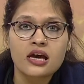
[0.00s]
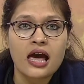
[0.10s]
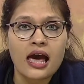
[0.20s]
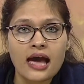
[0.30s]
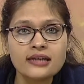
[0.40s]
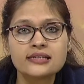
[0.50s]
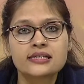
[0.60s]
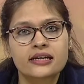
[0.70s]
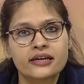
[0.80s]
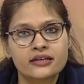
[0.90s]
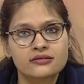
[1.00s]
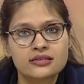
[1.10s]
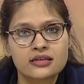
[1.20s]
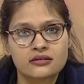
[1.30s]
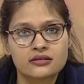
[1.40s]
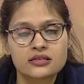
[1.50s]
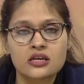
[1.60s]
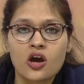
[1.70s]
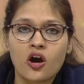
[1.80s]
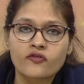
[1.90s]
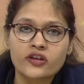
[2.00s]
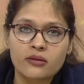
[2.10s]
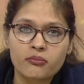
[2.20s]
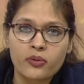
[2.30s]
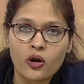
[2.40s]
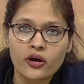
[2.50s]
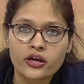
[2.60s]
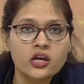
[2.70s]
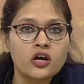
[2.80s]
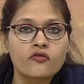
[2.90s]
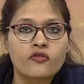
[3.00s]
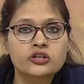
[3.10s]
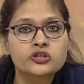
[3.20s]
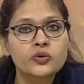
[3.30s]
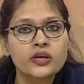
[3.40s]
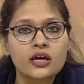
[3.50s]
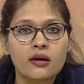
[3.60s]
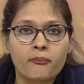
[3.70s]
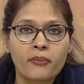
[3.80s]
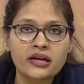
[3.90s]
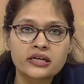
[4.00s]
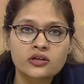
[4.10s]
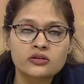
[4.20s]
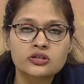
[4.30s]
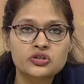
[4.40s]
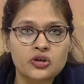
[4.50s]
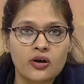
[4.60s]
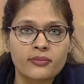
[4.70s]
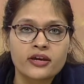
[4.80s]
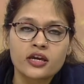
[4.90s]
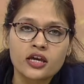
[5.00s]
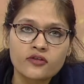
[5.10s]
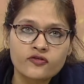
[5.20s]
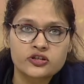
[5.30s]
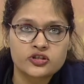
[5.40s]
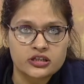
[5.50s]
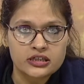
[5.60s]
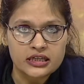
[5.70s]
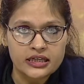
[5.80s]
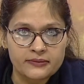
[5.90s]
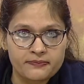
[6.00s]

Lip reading: and technical skills of an employee for doing a particular job efficiently.